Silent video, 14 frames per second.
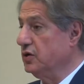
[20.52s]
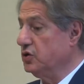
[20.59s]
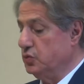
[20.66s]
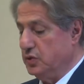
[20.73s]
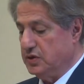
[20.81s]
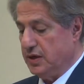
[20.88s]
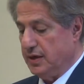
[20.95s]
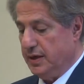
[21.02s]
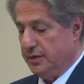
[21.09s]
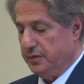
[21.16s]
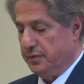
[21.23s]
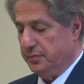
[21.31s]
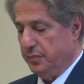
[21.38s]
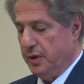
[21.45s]
in
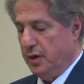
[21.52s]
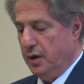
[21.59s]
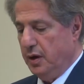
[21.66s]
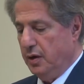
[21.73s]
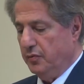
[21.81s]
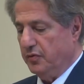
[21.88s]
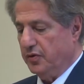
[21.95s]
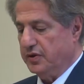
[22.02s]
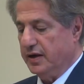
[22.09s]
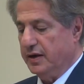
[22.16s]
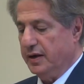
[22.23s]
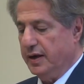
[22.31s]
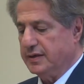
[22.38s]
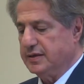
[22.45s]
Switzerland for
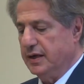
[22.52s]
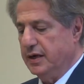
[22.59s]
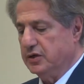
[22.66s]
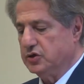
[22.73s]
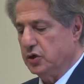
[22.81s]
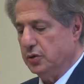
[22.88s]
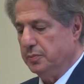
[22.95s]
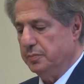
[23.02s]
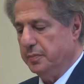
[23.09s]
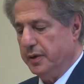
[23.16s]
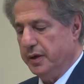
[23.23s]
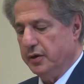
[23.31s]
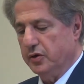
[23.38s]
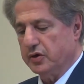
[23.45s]
their excellent job
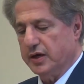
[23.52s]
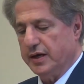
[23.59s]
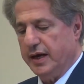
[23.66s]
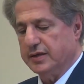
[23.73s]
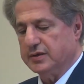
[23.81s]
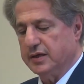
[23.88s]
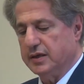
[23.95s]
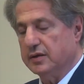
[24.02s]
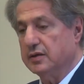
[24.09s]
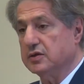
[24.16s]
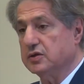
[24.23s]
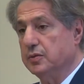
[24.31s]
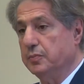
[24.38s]
in organizing this